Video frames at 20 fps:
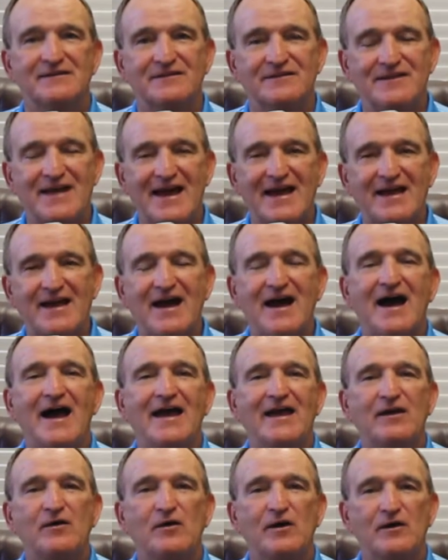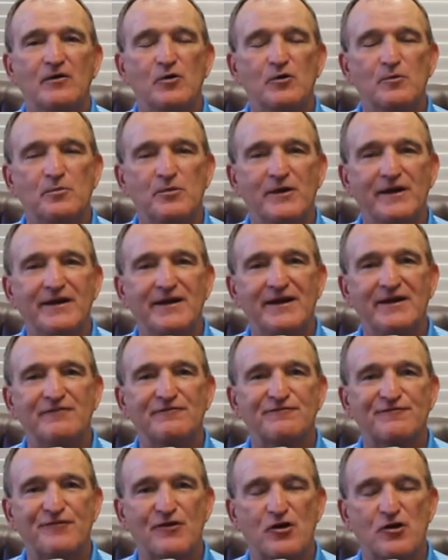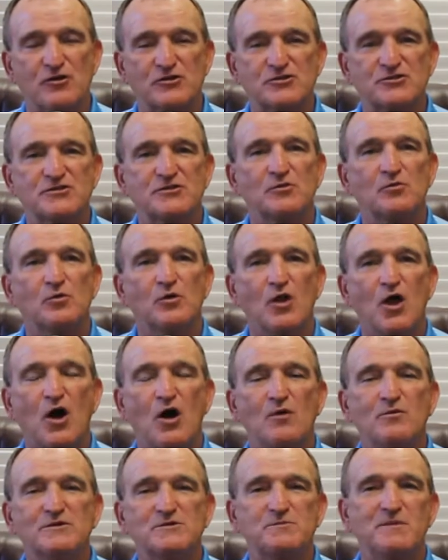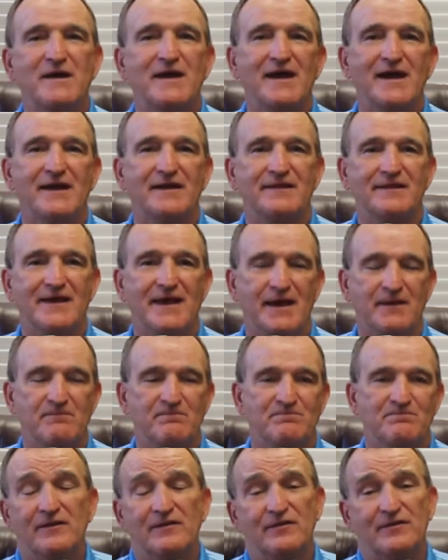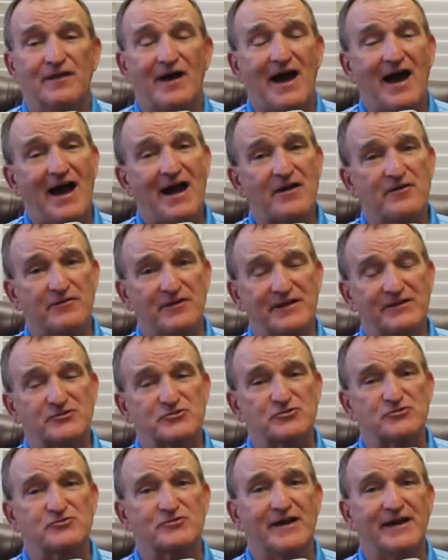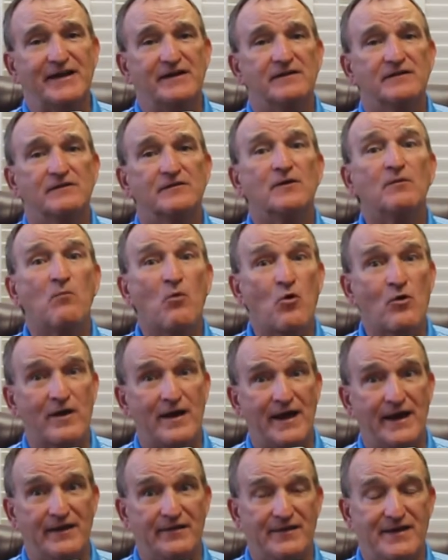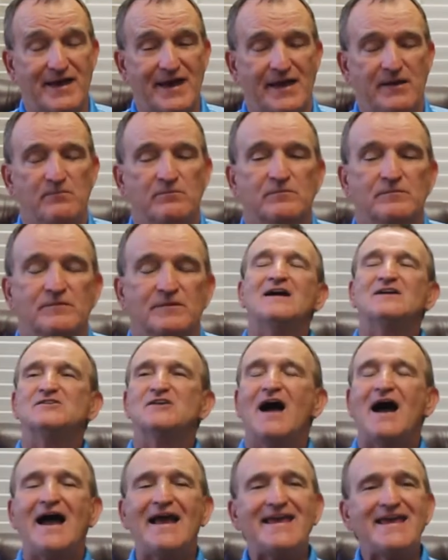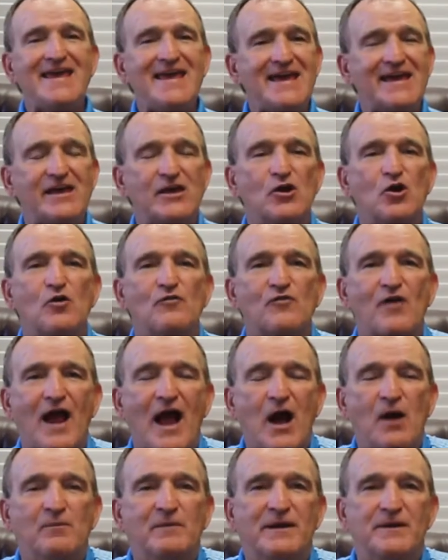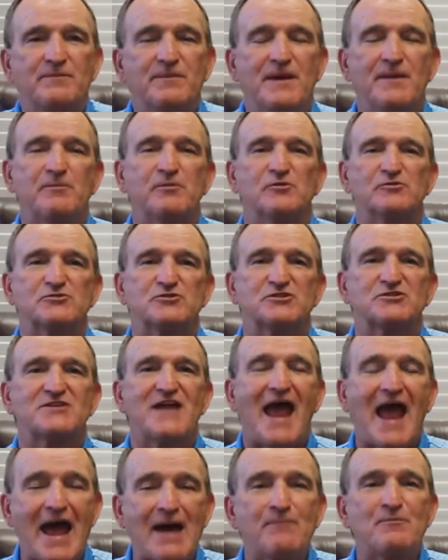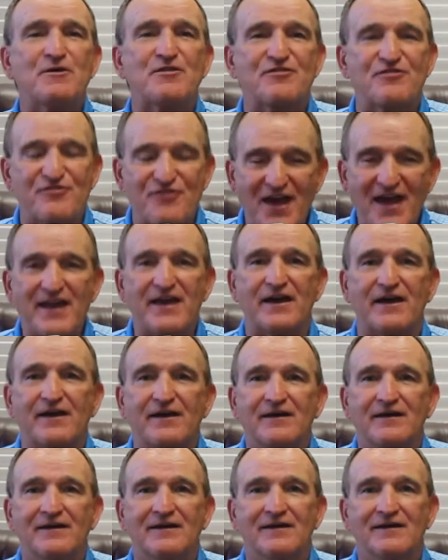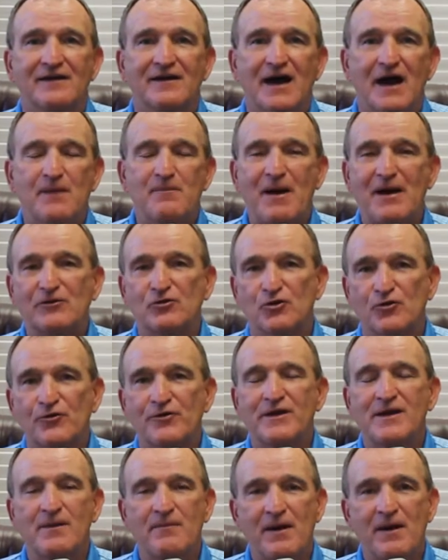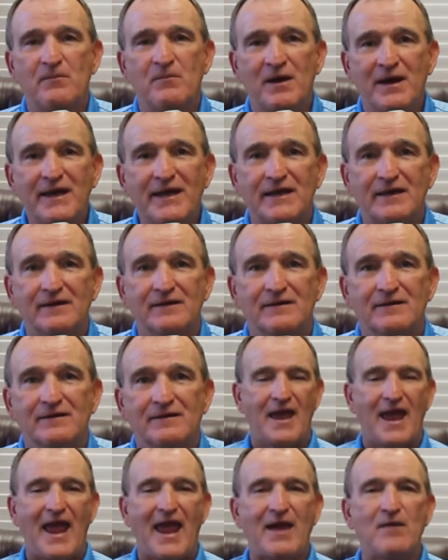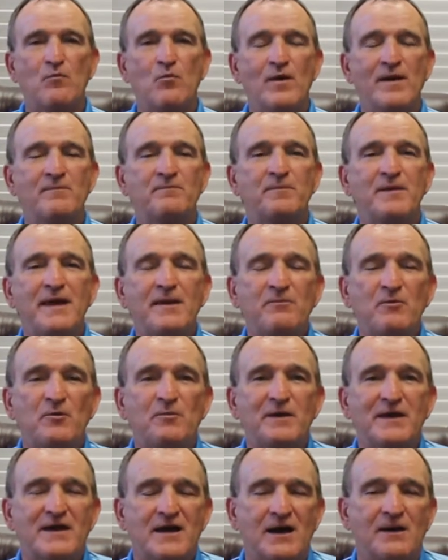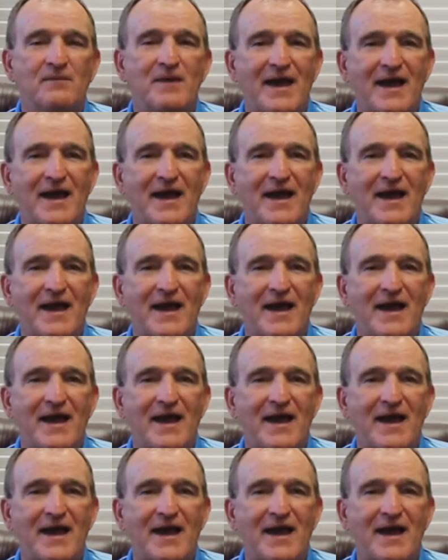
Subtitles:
that guy who put it in first will always be ahead of the game. The higher the interest rate, the more ahead of the game. I can't get over how many people are just apathetic about learning about money. And when people become